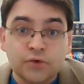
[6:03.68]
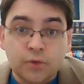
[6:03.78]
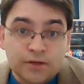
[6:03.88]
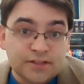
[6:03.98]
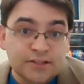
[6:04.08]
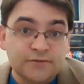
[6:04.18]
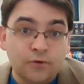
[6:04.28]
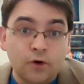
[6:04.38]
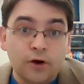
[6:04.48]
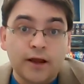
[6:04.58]
Quizlets
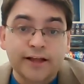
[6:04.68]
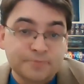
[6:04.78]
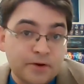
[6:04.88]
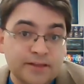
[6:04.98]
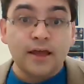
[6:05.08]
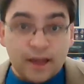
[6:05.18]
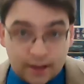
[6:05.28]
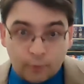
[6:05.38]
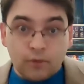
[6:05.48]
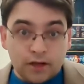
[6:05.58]
for exponents, and
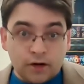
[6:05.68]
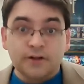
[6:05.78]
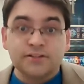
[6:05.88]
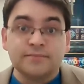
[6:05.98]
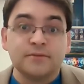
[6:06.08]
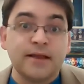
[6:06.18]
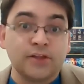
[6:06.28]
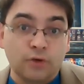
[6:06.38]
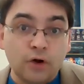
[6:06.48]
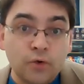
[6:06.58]
I will encourage them to make
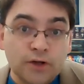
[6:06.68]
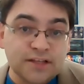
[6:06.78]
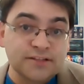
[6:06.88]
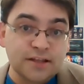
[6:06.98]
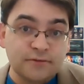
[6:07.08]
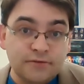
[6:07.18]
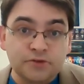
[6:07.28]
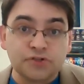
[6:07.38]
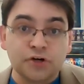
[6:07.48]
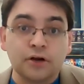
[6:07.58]
their own Quizlets in the
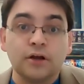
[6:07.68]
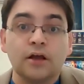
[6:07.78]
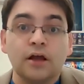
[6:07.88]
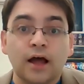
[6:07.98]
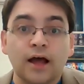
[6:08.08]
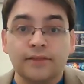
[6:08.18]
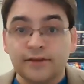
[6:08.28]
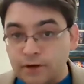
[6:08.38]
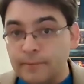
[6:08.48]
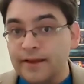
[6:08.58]
future. These
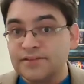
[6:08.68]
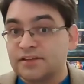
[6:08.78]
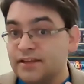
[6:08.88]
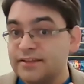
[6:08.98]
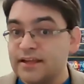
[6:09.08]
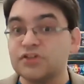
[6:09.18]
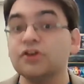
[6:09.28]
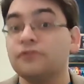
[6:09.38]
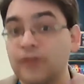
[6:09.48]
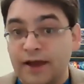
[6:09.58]
are basically digital
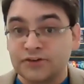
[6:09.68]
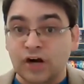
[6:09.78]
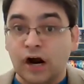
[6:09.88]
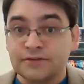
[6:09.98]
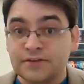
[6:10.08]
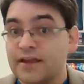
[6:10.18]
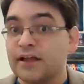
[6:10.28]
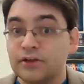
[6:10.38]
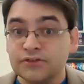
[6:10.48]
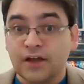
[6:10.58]
flashcards that they can
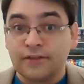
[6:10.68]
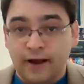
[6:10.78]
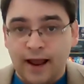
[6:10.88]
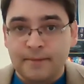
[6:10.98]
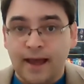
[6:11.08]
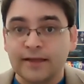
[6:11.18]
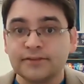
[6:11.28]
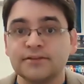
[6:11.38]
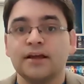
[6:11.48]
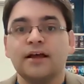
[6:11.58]
use on their
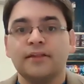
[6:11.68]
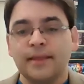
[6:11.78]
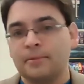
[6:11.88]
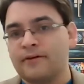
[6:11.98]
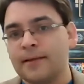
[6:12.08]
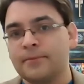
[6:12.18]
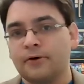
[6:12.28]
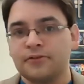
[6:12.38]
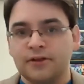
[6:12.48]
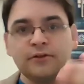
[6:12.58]
iPads. They provide
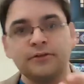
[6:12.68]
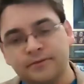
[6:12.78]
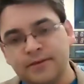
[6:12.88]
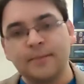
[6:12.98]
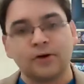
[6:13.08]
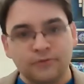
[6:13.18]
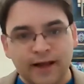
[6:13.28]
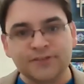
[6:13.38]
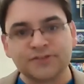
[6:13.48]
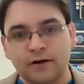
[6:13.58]
both, typical
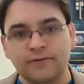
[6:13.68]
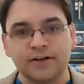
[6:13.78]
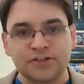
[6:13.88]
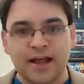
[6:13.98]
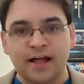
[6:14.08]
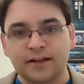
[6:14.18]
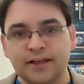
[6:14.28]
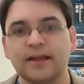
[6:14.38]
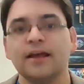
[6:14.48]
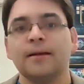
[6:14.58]
flashcard
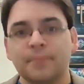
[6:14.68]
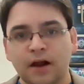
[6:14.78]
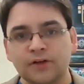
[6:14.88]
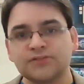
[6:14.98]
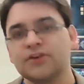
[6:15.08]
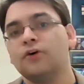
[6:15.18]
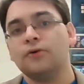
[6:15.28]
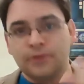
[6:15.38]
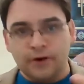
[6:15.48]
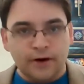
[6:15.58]
functionality, but also
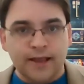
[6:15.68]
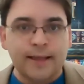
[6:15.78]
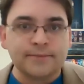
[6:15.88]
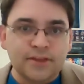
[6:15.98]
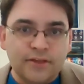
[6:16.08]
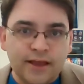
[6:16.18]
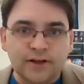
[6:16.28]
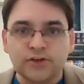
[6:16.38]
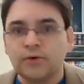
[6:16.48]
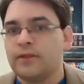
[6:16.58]
there are games that they can
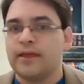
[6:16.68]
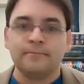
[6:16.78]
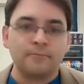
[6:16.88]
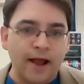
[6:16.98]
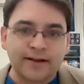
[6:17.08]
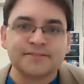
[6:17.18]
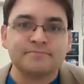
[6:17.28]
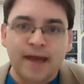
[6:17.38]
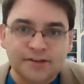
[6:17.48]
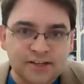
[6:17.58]
do where they practice
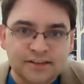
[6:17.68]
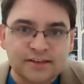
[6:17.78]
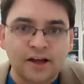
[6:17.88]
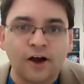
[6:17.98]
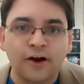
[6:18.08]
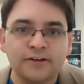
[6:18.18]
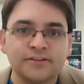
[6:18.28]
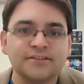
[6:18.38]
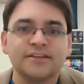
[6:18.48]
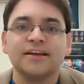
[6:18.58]
matching the
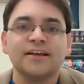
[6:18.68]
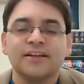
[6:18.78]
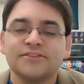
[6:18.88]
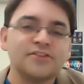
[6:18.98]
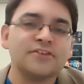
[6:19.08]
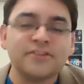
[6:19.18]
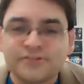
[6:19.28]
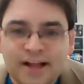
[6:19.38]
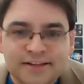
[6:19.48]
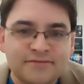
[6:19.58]
cards. So there's
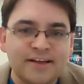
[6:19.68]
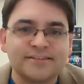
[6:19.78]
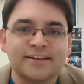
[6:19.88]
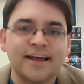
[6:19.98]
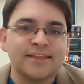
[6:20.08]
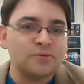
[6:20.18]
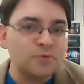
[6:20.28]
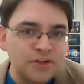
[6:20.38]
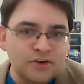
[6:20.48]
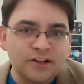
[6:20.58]
lots of things like that that we'll
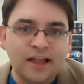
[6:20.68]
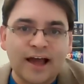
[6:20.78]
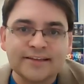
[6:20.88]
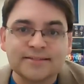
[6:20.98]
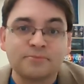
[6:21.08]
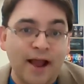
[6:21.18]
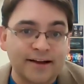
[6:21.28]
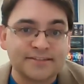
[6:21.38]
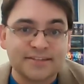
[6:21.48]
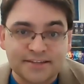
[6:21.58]
utilize to
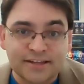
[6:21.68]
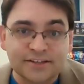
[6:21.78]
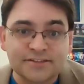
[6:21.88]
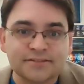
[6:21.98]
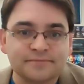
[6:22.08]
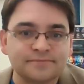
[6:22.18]
practice the skills.